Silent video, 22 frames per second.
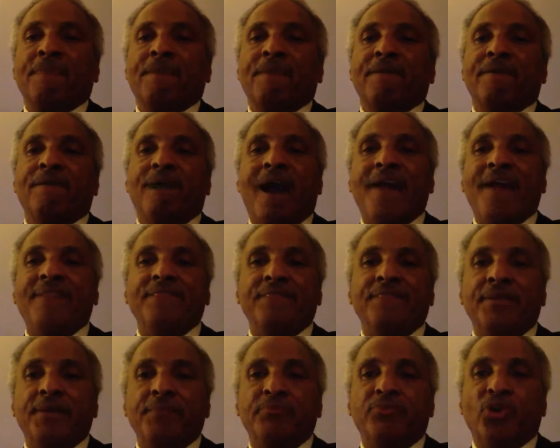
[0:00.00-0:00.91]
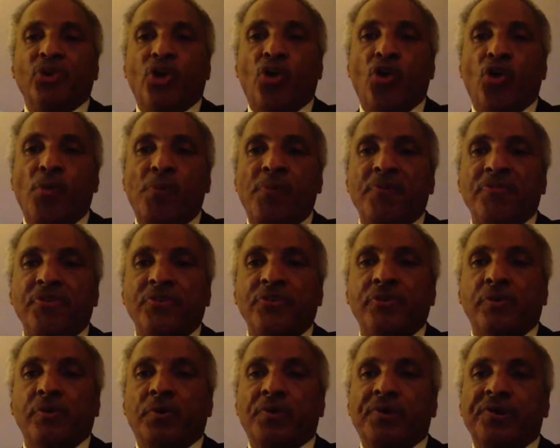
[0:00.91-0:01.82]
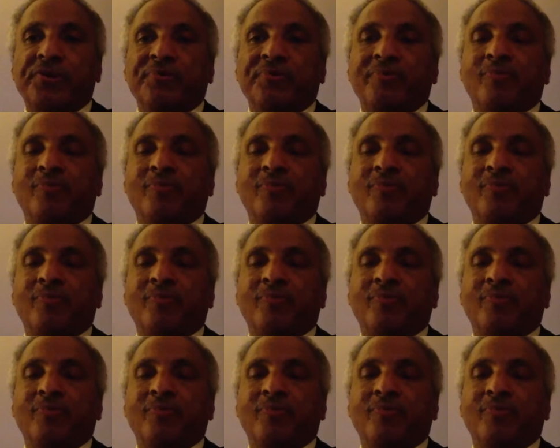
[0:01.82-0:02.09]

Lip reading: gotten them to open the door,